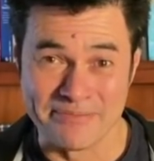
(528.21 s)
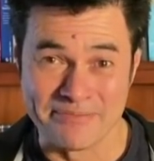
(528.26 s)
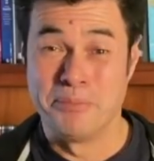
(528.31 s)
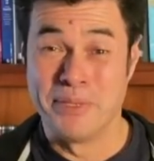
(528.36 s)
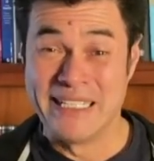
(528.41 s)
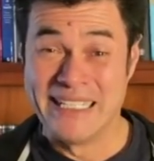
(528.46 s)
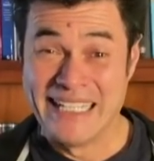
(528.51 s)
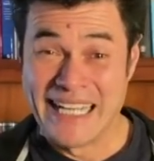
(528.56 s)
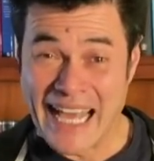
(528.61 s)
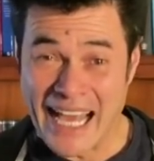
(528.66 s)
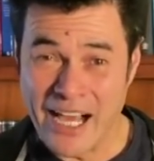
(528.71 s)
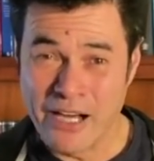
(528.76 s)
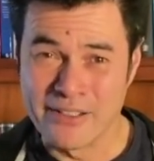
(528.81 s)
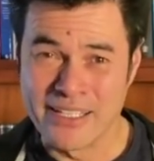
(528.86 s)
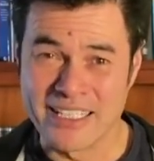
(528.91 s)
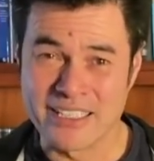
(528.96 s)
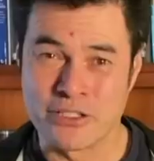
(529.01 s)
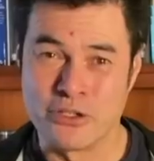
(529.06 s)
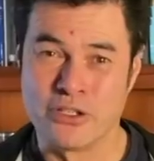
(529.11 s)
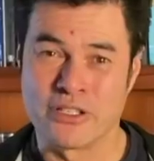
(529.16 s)
But now
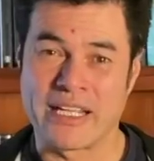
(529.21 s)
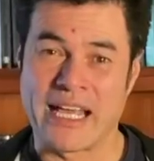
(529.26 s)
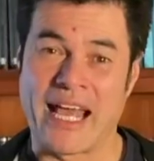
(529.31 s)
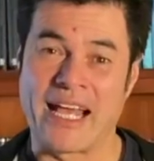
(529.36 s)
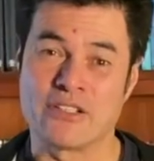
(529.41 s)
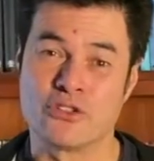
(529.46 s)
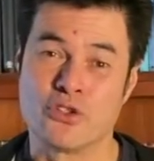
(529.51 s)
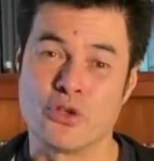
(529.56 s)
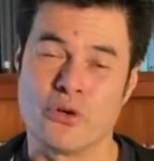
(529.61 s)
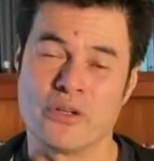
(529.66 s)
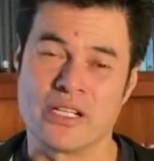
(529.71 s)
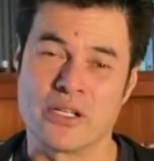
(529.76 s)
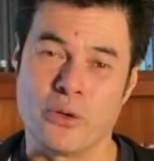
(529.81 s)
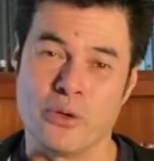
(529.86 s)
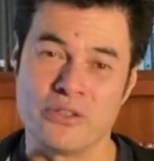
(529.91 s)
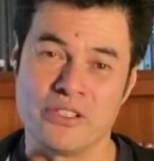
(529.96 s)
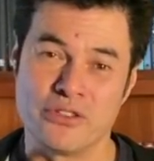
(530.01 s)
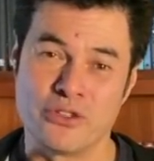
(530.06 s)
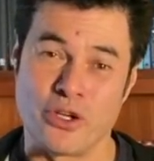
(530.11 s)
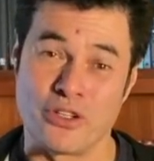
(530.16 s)
let's look at joining all
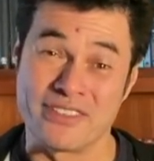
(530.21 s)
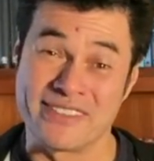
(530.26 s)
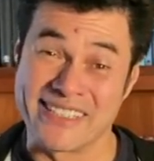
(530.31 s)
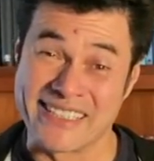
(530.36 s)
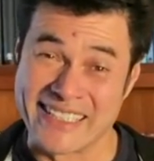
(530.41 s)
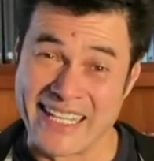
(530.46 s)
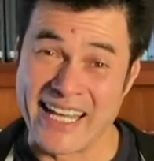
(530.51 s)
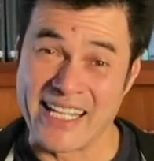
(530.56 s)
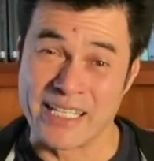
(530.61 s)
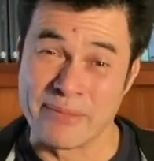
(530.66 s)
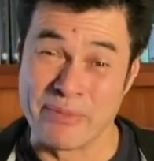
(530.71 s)
the dots together,